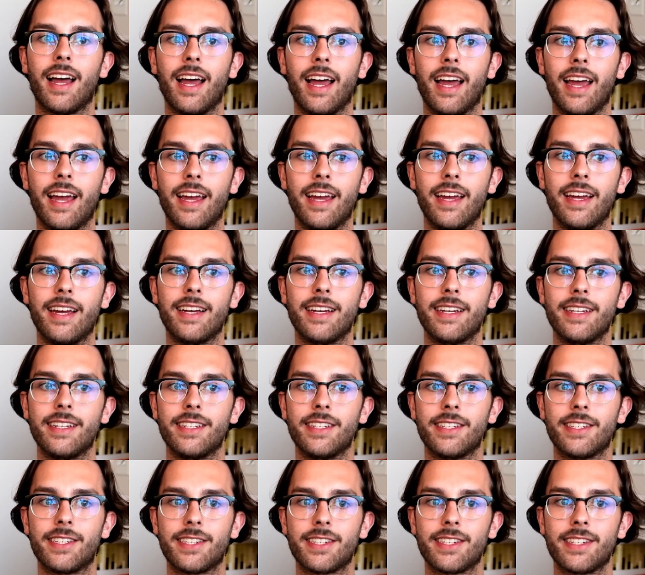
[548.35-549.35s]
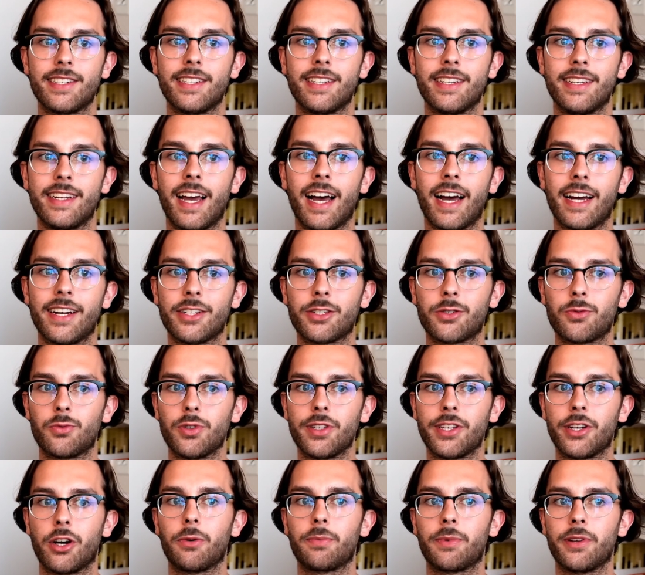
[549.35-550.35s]
And yeah, I just
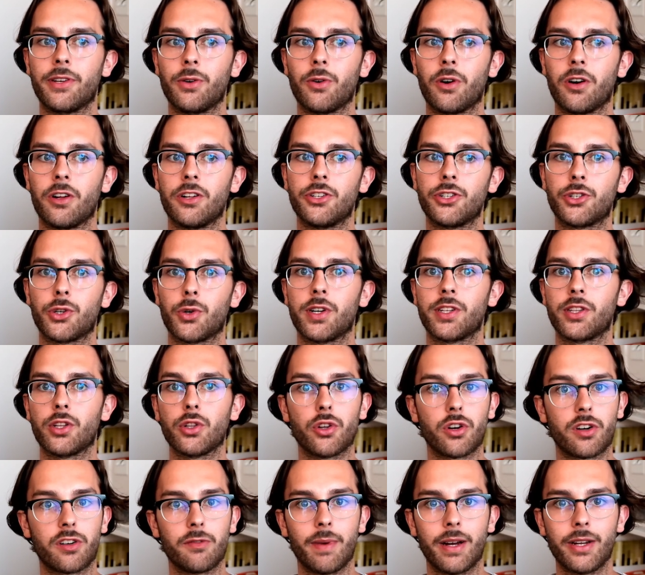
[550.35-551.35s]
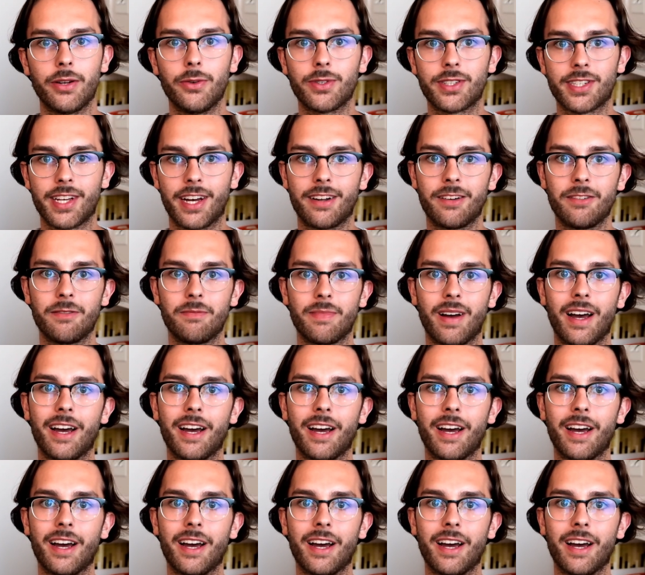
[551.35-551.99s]
really hope that you all enjoy the look of my new setup.